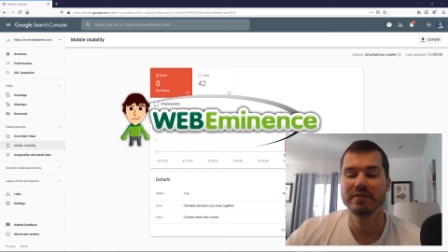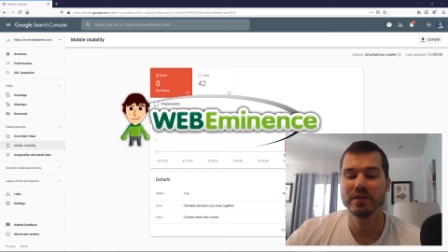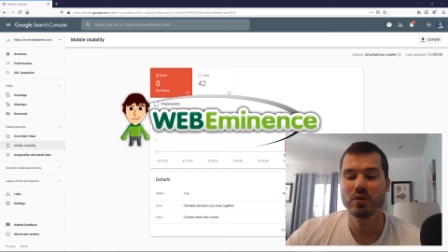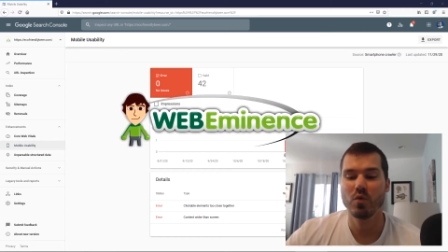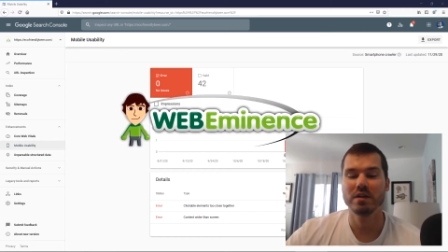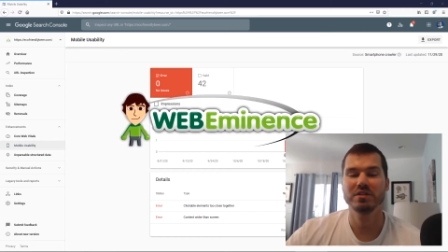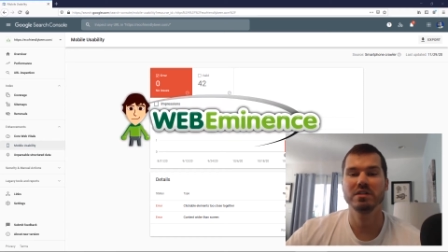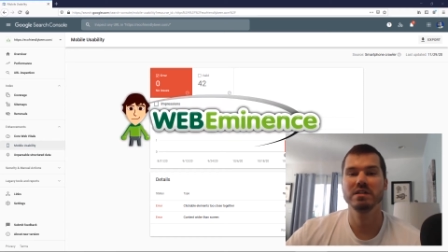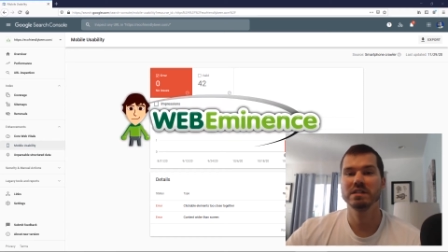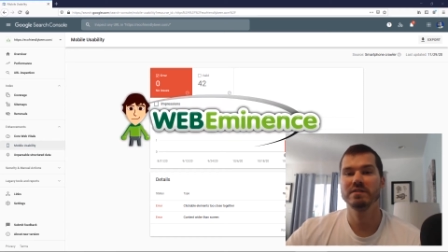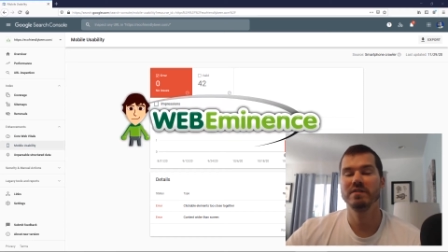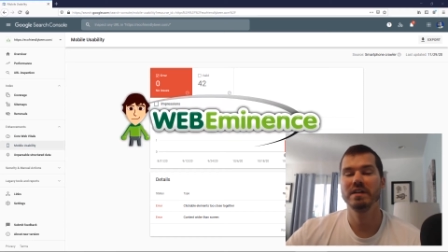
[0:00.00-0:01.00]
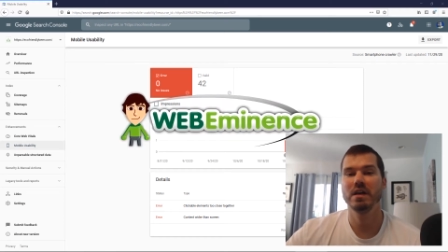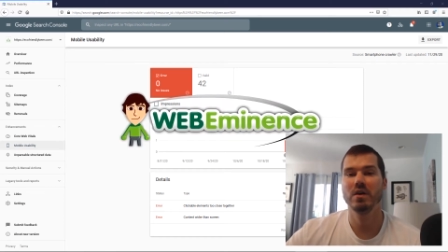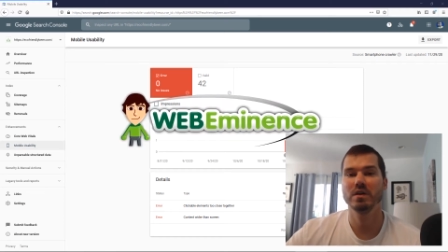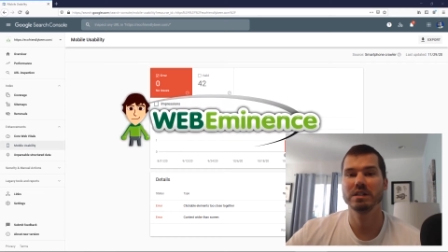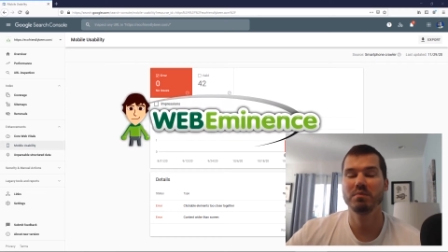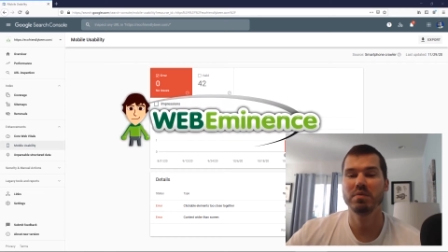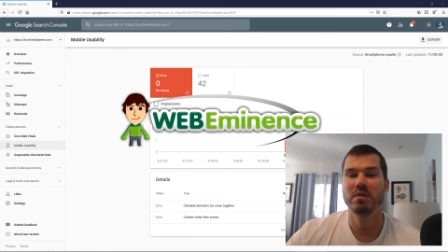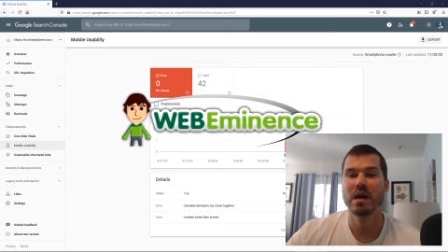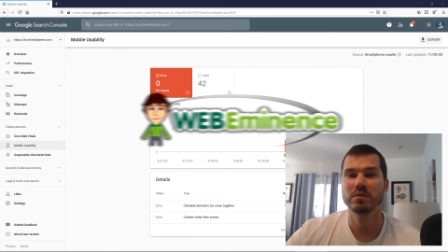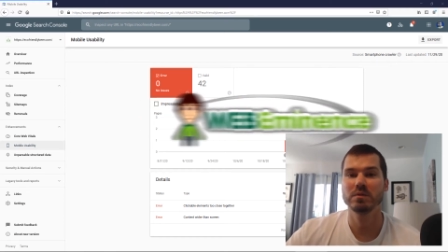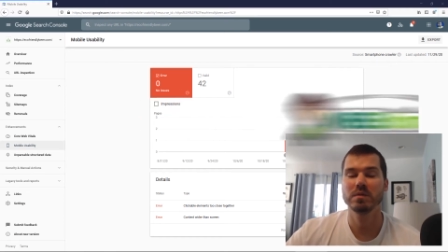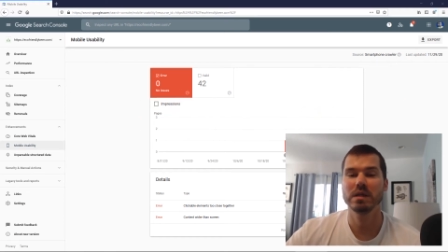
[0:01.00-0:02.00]
If you're watching this video, it's
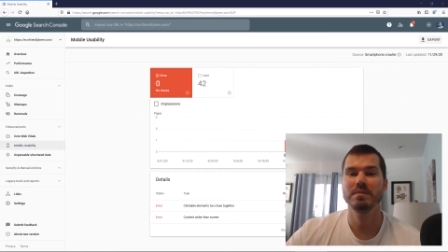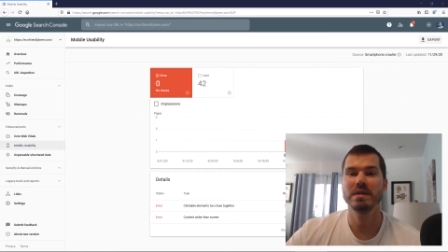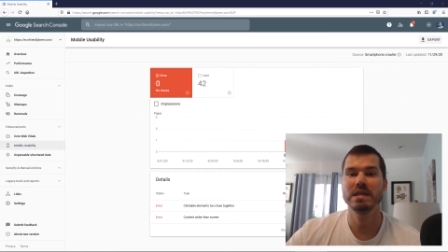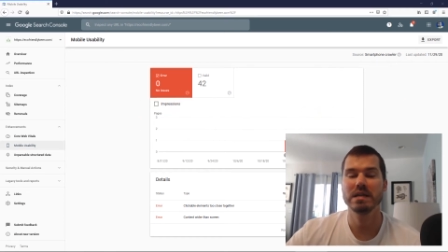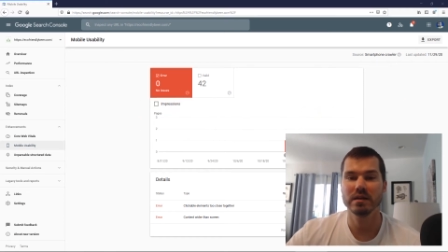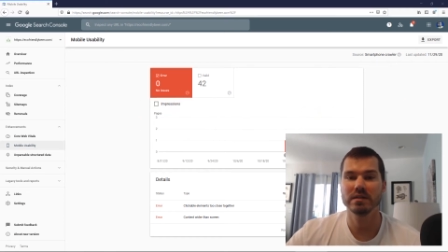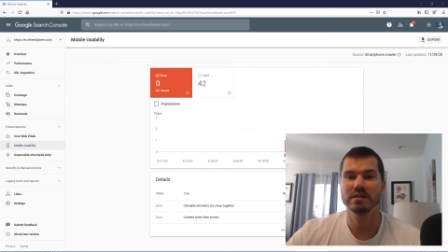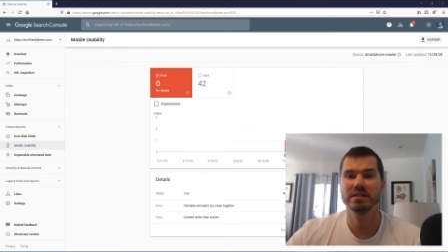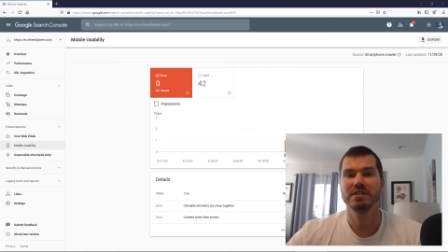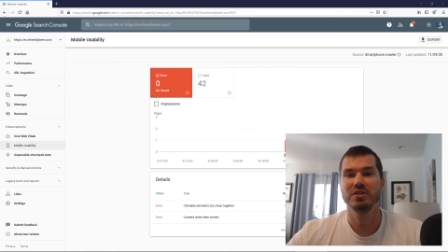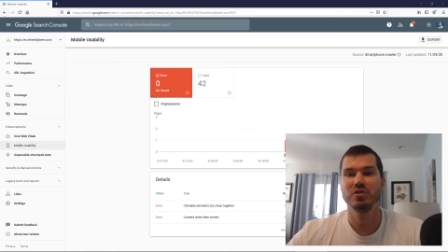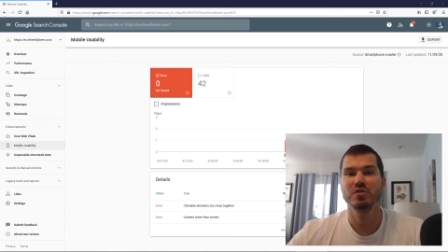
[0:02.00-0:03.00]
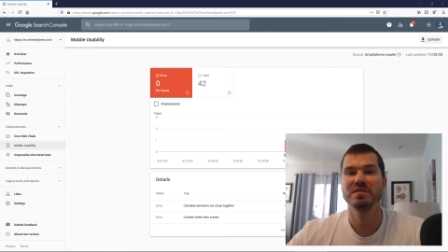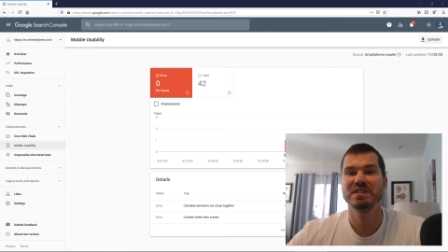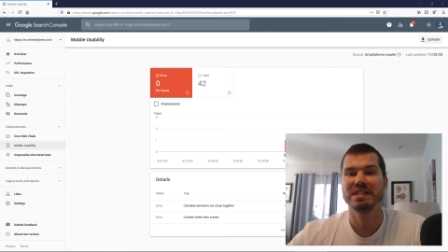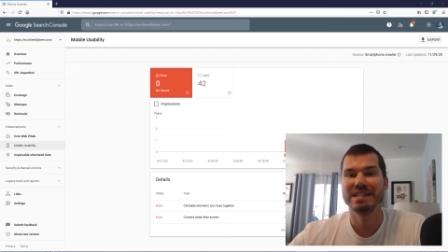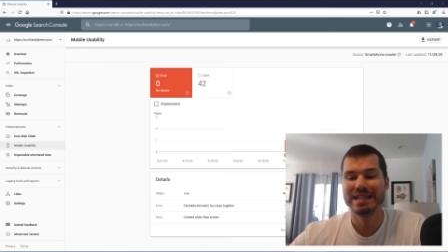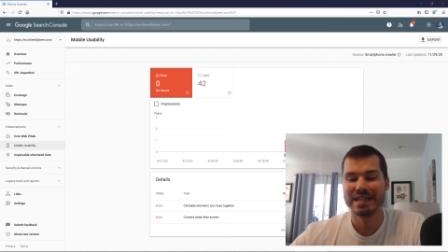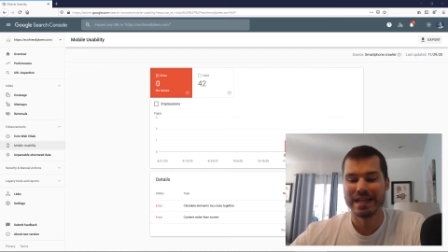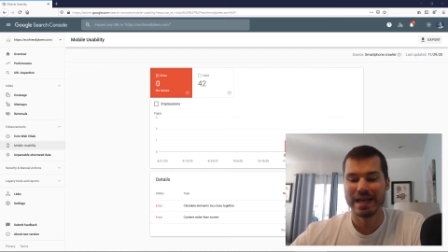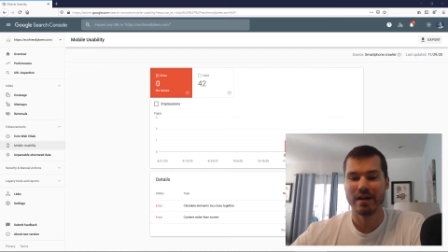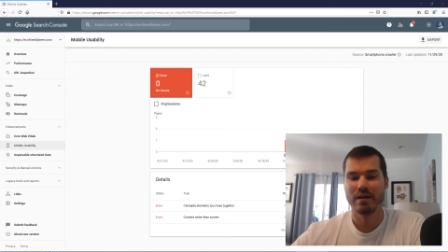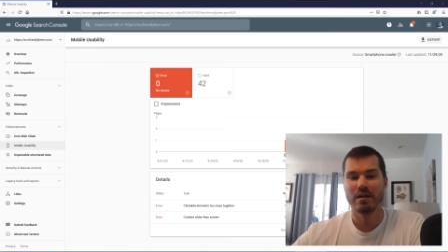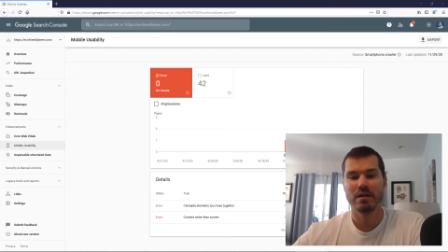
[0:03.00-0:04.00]
probably because you've seen the
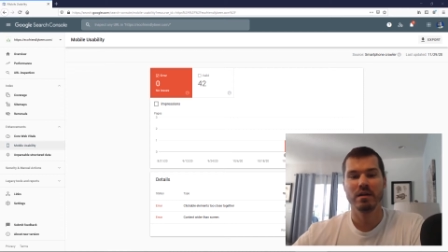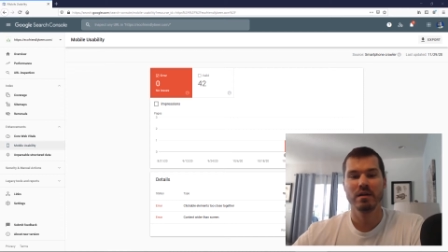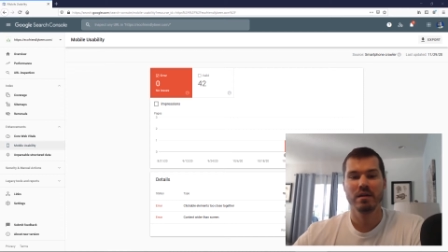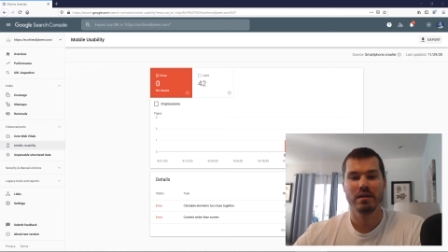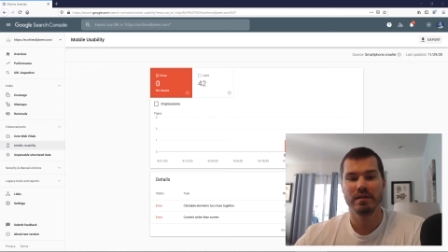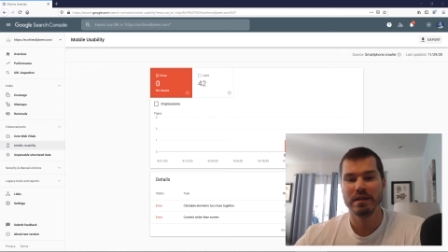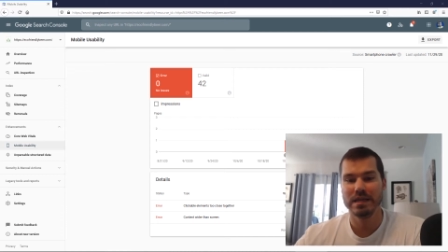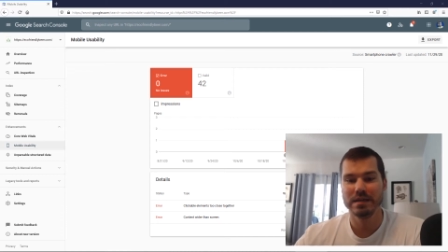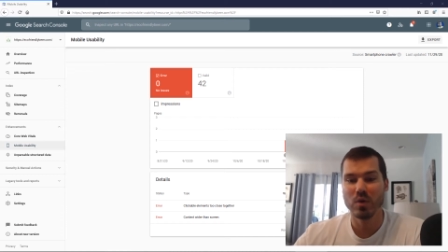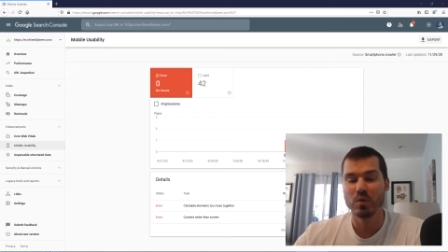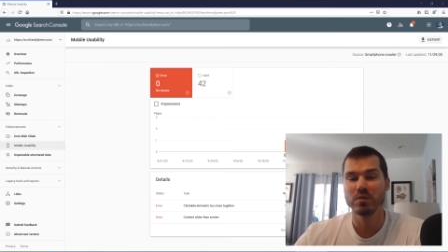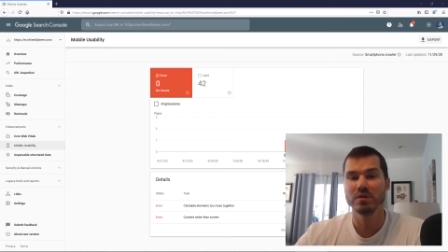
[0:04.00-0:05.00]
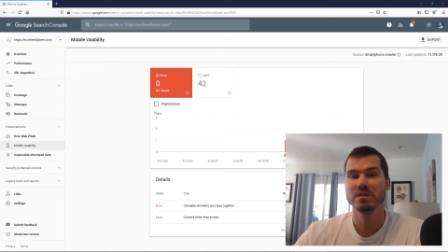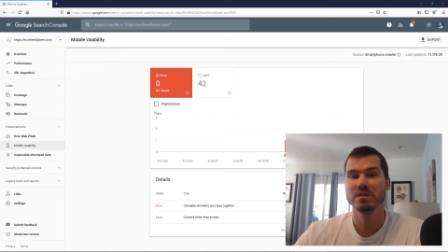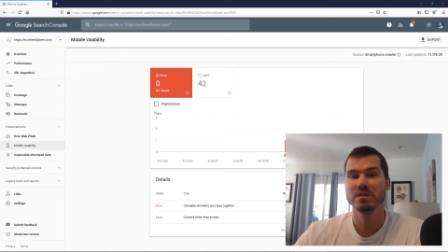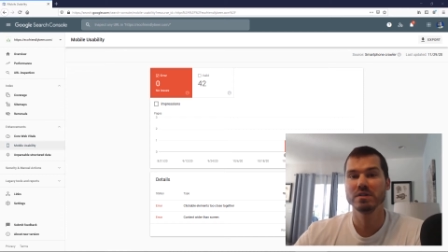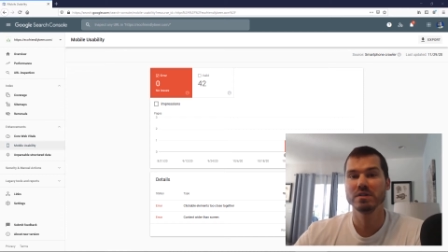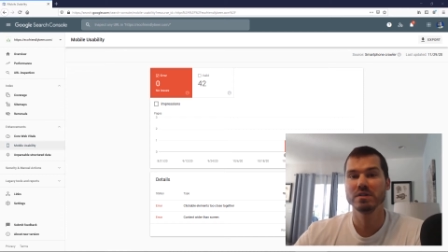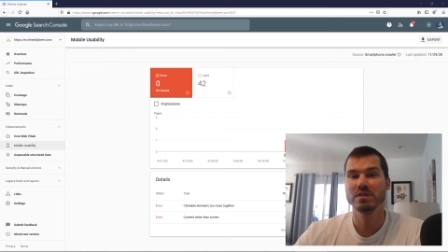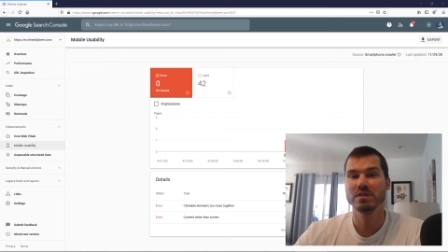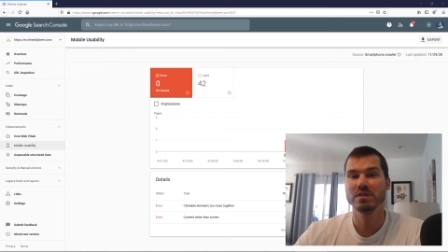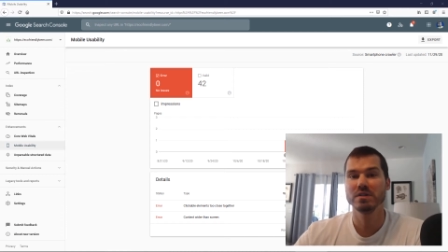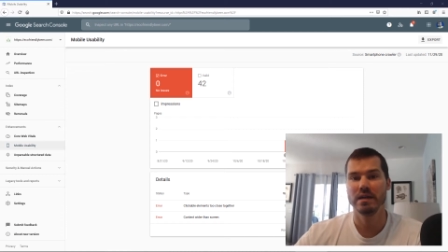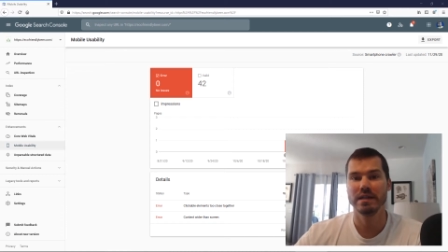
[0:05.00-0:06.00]
error, the mobile usability
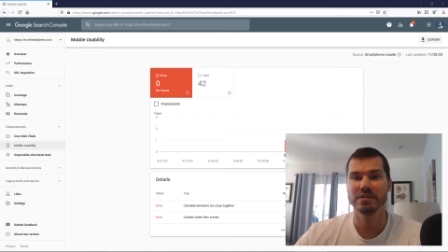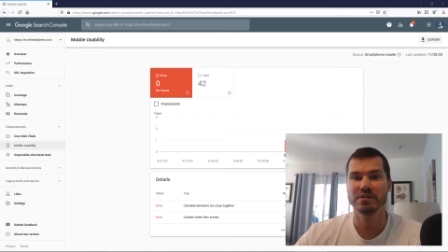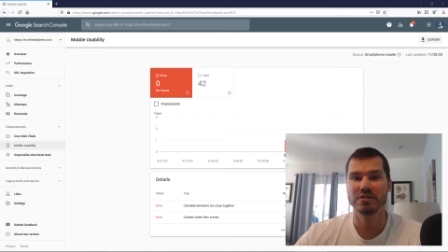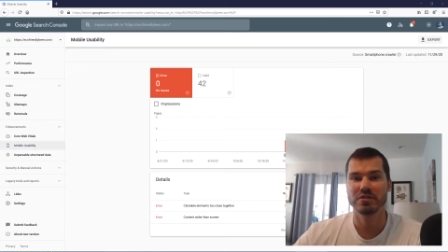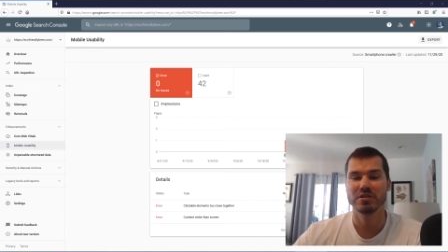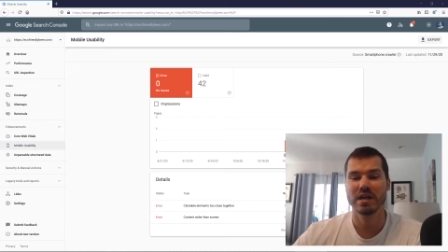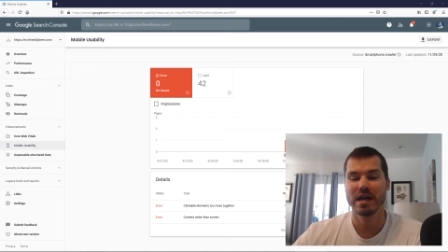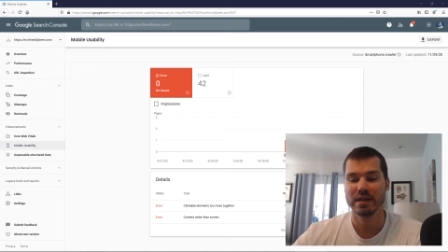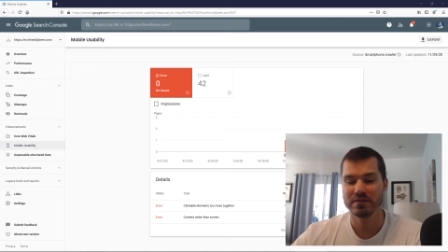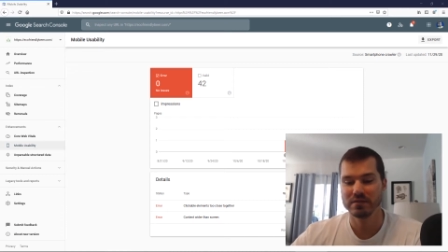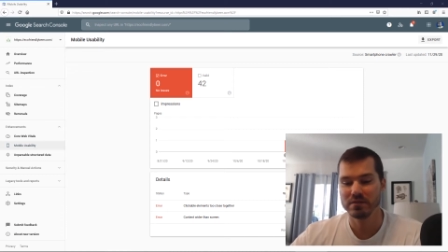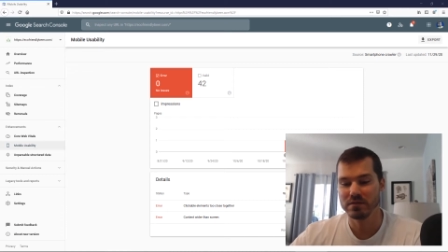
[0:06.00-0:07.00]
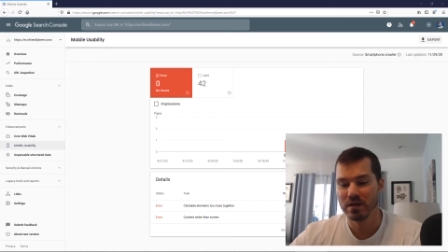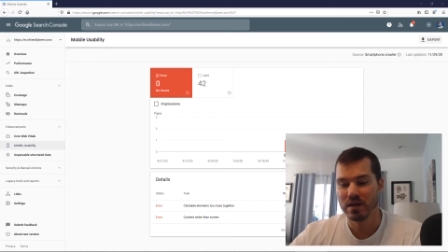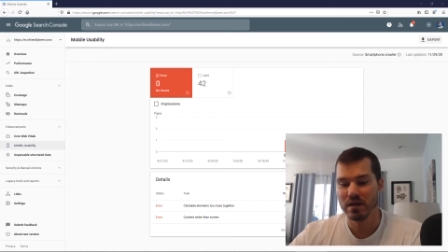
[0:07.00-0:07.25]
error in Search Console.